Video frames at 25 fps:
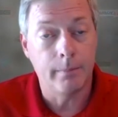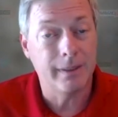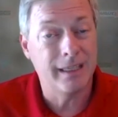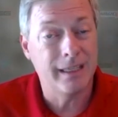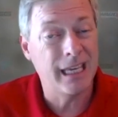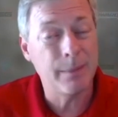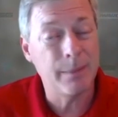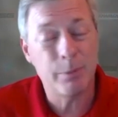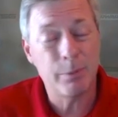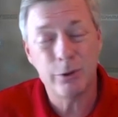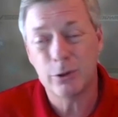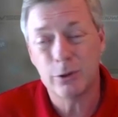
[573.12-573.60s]

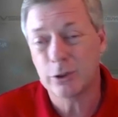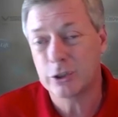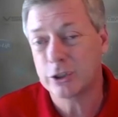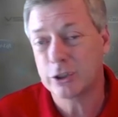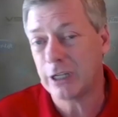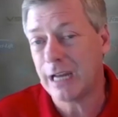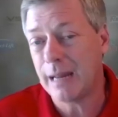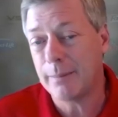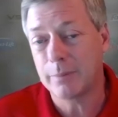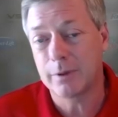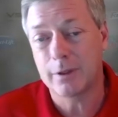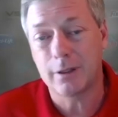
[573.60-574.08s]
Keeping your
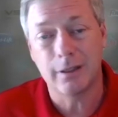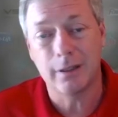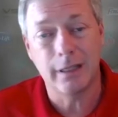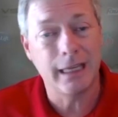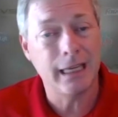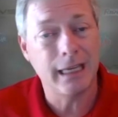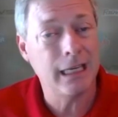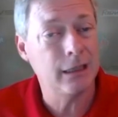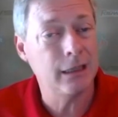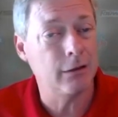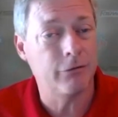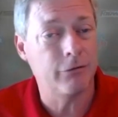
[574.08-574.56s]
shop
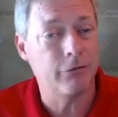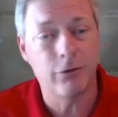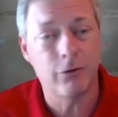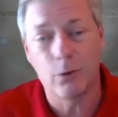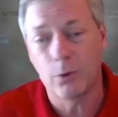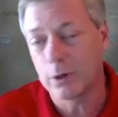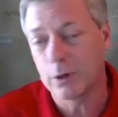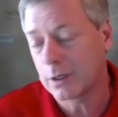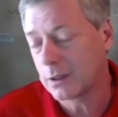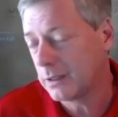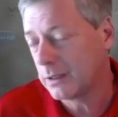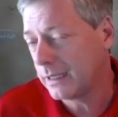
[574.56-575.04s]
clean, the
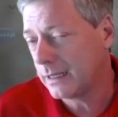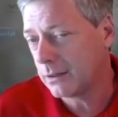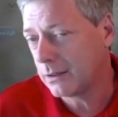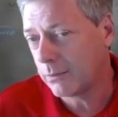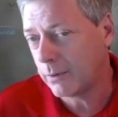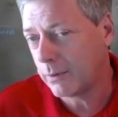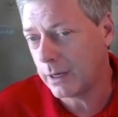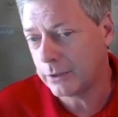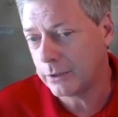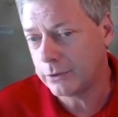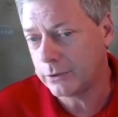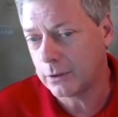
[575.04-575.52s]
floor clean
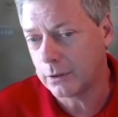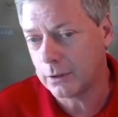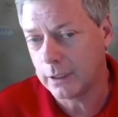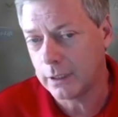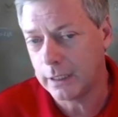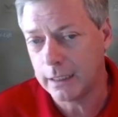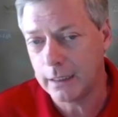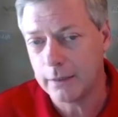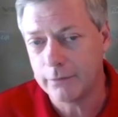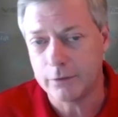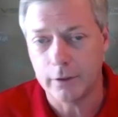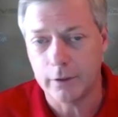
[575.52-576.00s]
around your
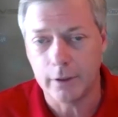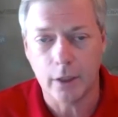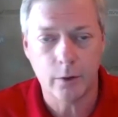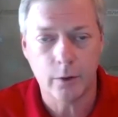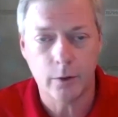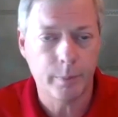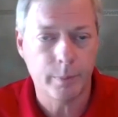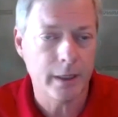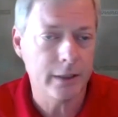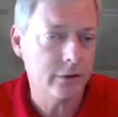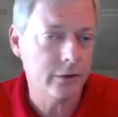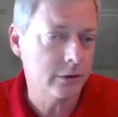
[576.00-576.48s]
lift and other
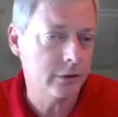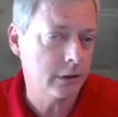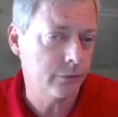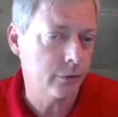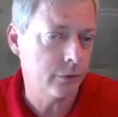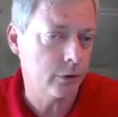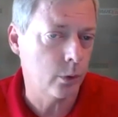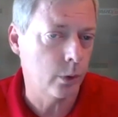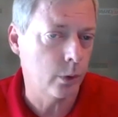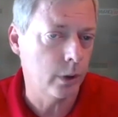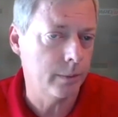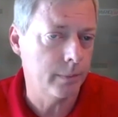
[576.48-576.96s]
pieces of
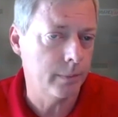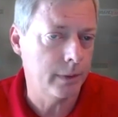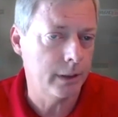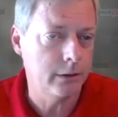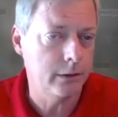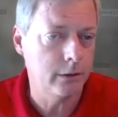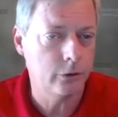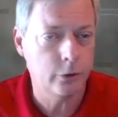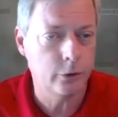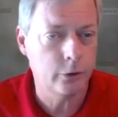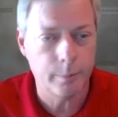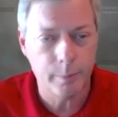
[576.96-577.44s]

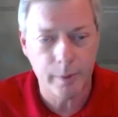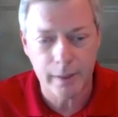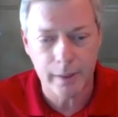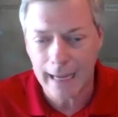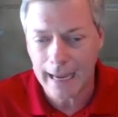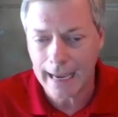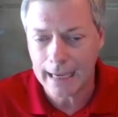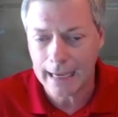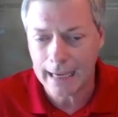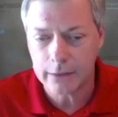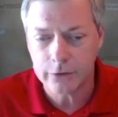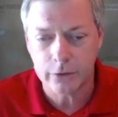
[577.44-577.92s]
equipment, tripping
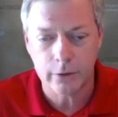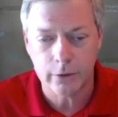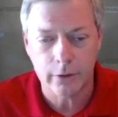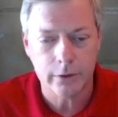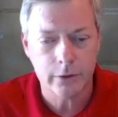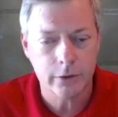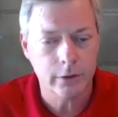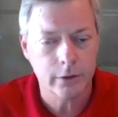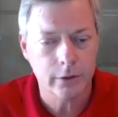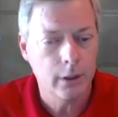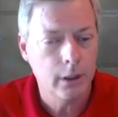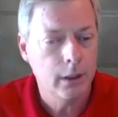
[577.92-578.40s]

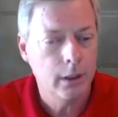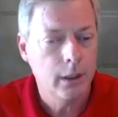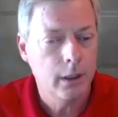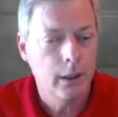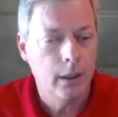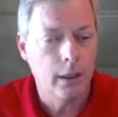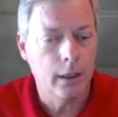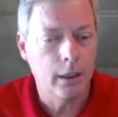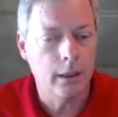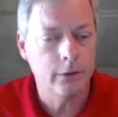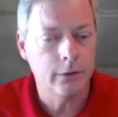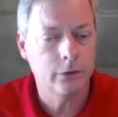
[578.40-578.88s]
hazards.
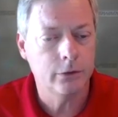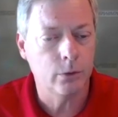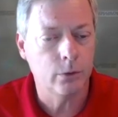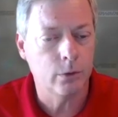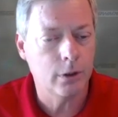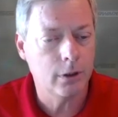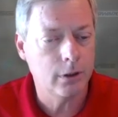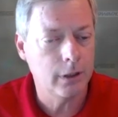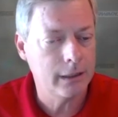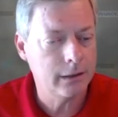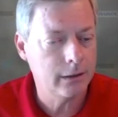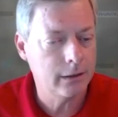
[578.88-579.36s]
So
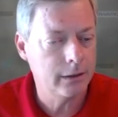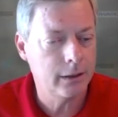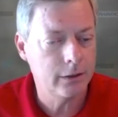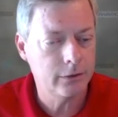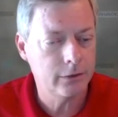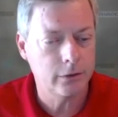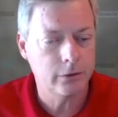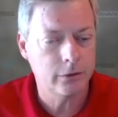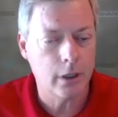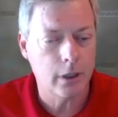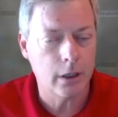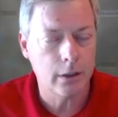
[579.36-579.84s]

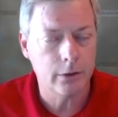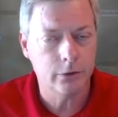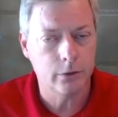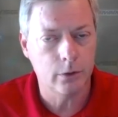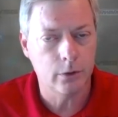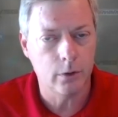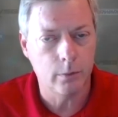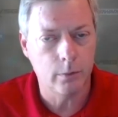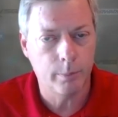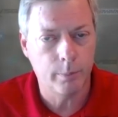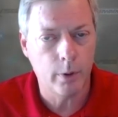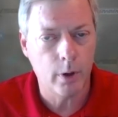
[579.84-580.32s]
cleanliness is
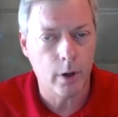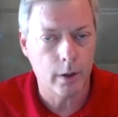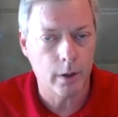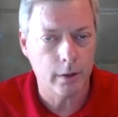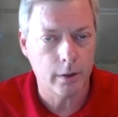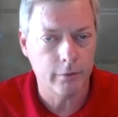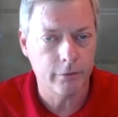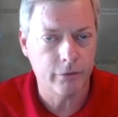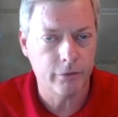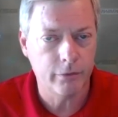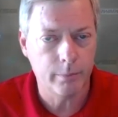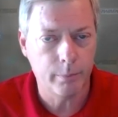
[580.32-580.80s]
also part
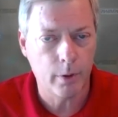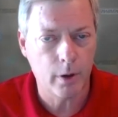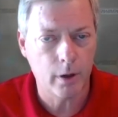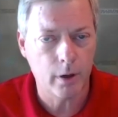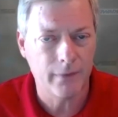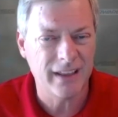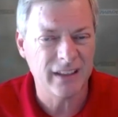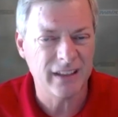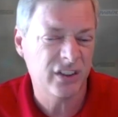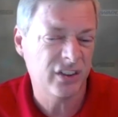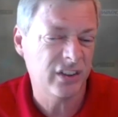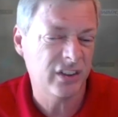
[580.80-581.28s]
of
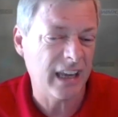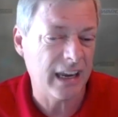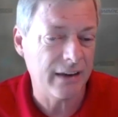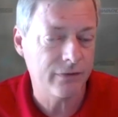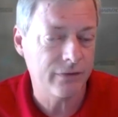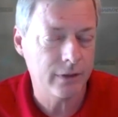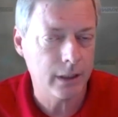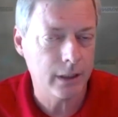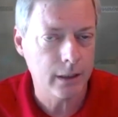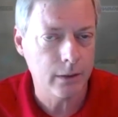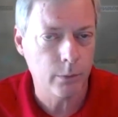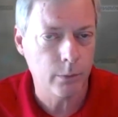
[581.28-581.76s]
that
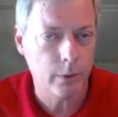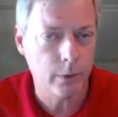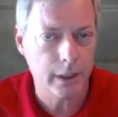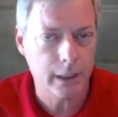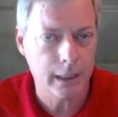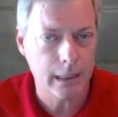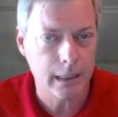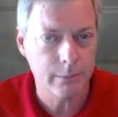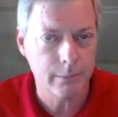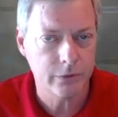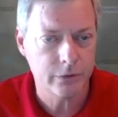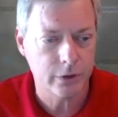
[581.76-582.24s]
safety when it
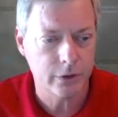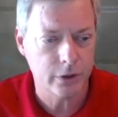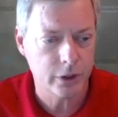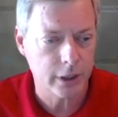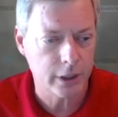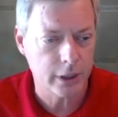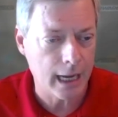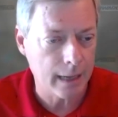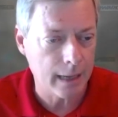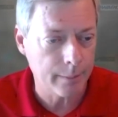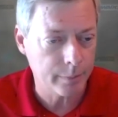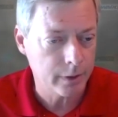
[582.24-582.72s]
comes to
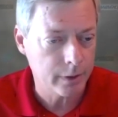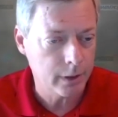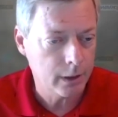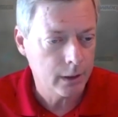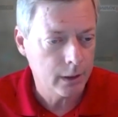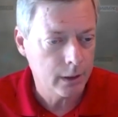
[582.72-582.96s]
shop.